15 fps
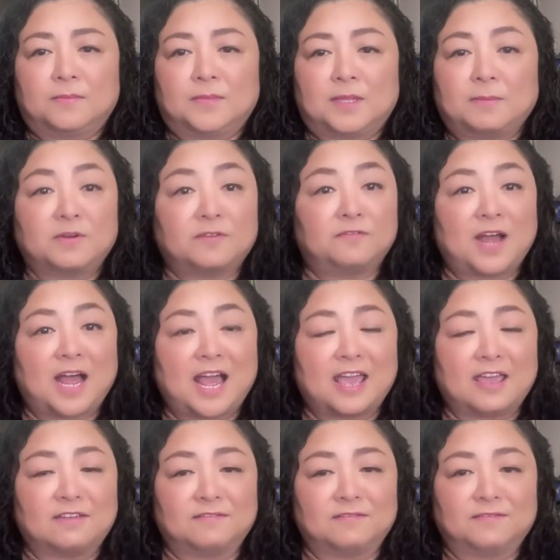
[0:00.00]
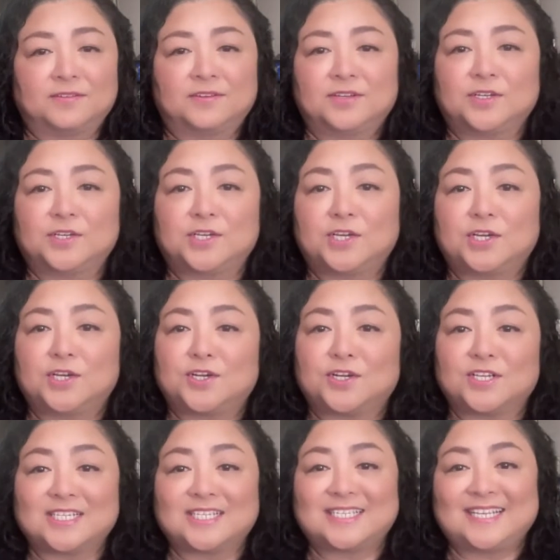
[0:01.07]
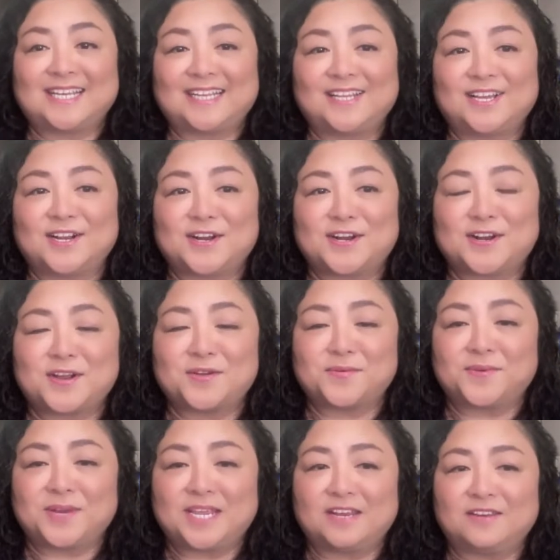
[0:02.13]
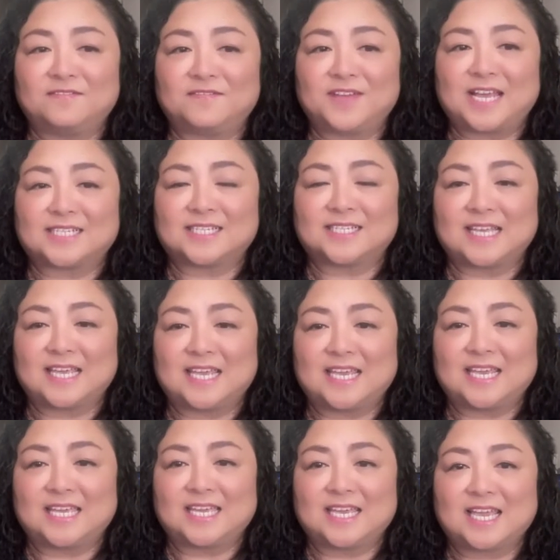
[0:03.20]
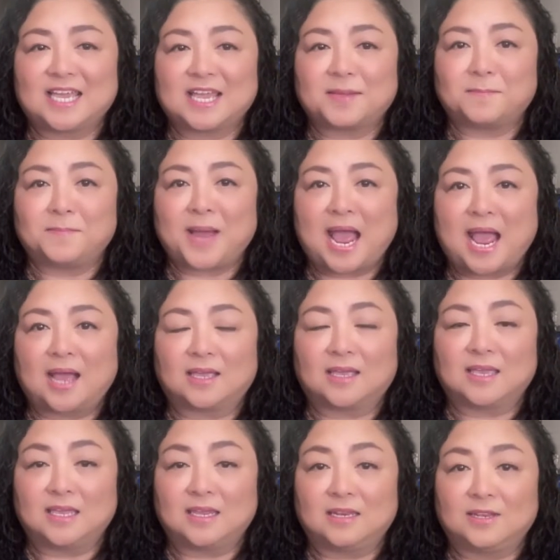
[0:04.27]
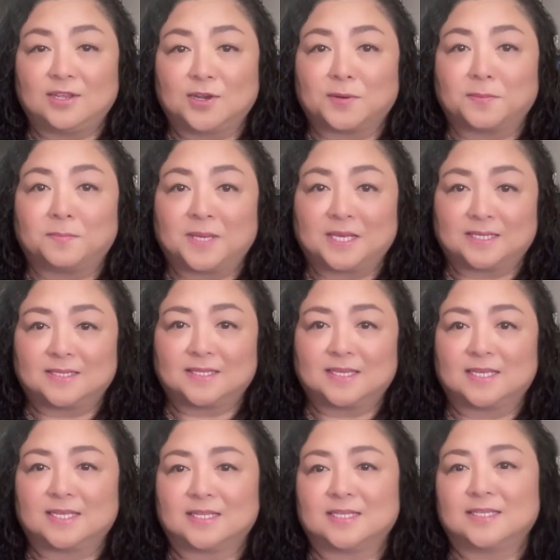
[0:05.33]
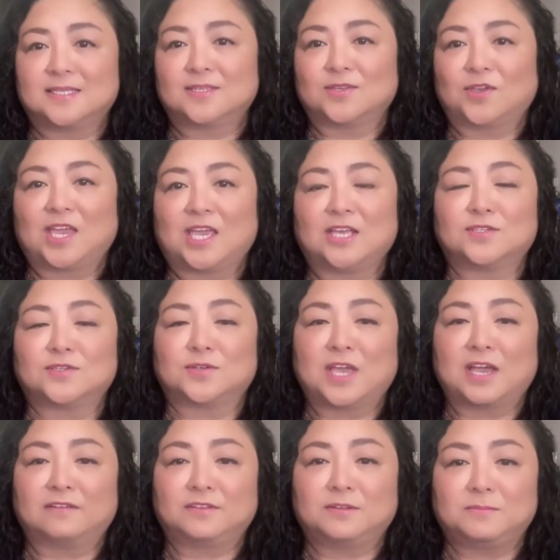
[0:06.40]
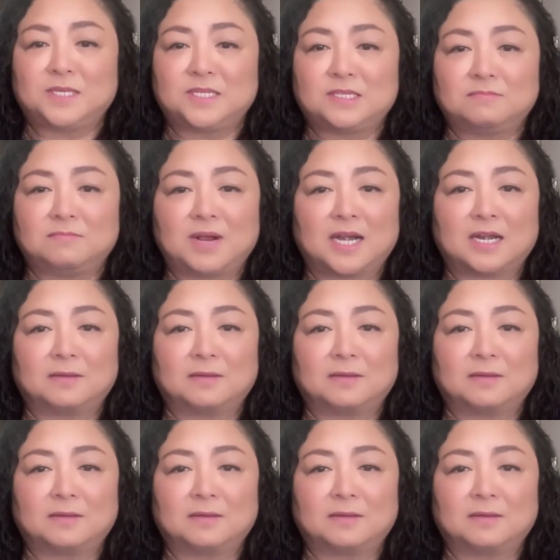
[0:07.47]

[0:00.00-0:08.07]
number five, consider reinvesting back in your business. Okay, so you have to be smart